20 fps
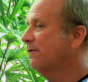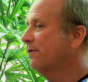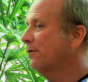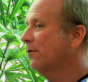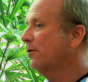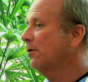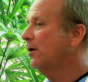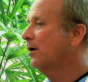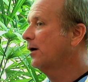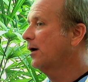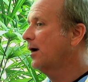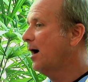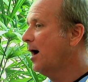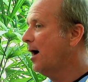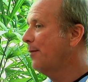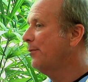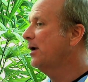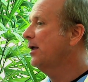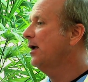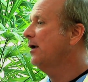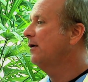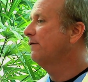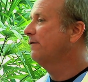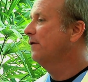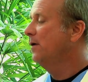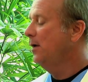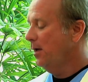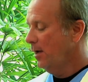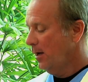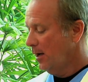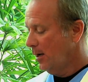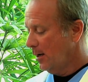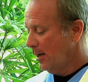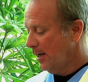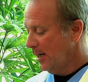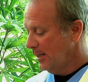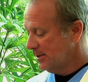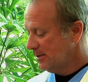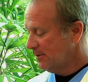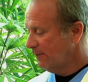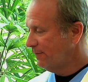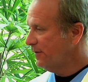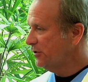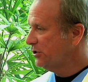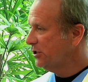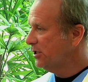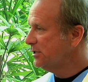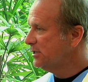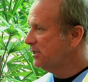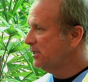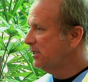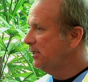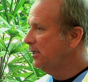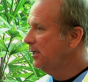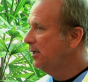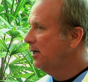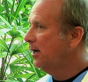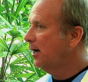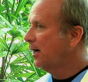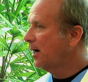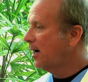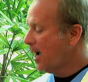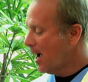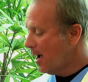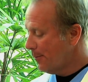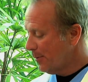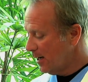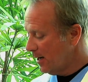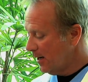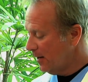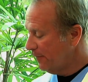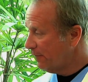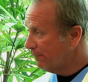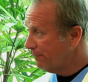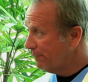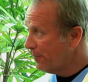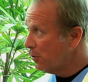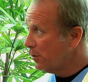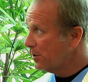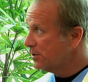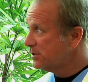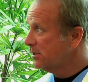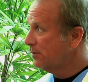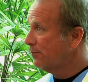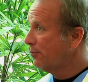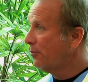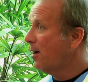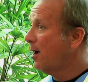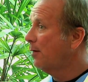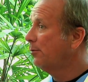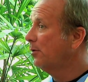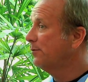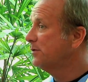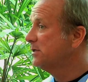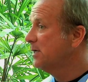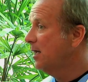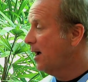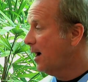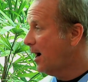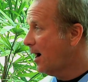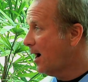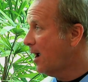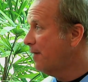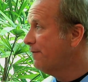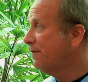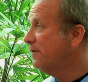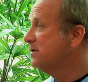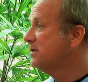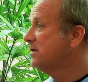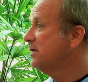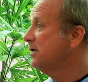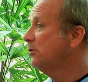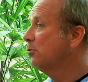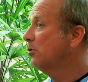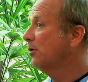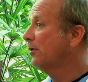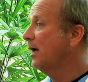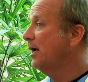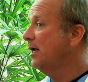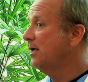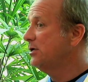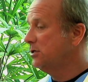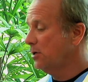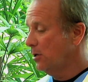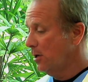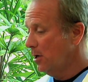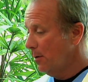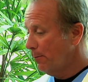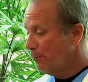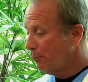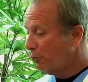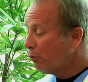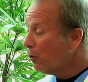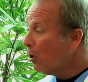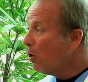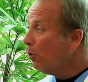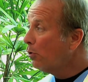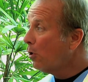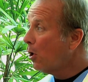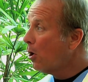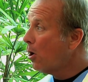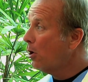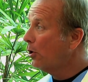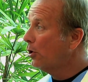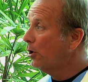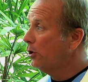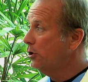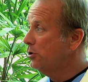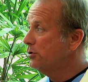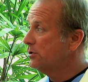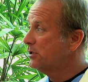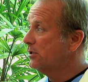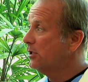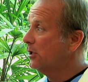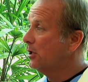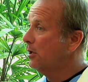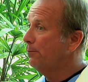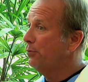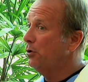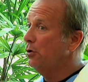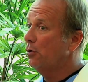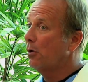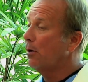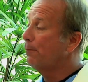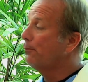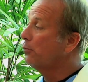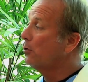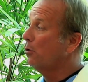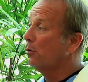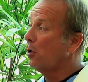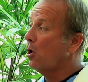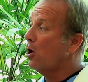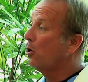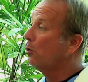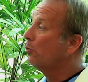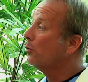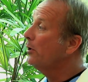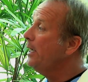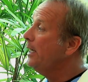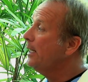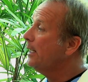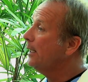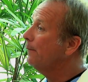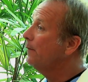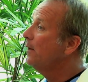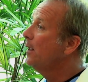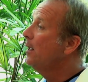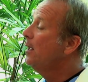for accommodative insufficiency, accommodative and focusing problems, eye fatigue related to prolonged use of the computer or prolonged reading.